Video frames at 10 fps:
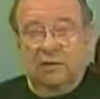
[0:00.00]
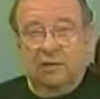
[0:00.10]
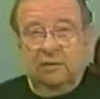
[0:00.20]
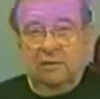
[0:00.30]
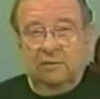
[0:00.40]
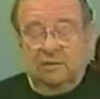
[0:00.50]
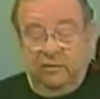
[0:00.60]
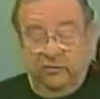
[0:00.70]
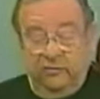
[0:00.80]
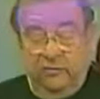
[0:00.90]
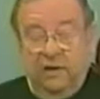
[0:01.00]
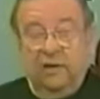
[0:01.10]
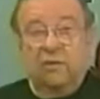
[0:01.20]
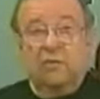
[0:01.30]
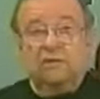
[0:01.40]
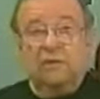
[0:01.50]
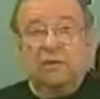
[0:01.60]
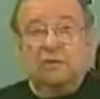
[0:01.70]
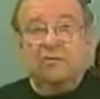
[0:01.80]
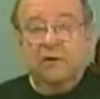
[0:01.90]
And you can always go down, of course, and get
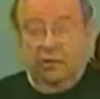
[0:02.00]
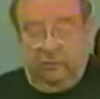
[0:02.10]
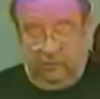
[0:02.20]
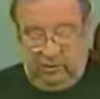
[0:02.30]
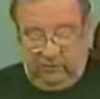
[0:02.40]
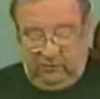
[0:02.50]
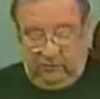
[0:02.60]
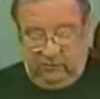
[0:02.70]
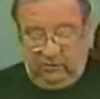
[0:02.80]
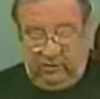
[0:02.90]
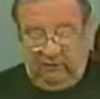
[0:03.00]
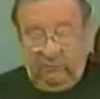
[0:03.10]
the charter and read it for yourself.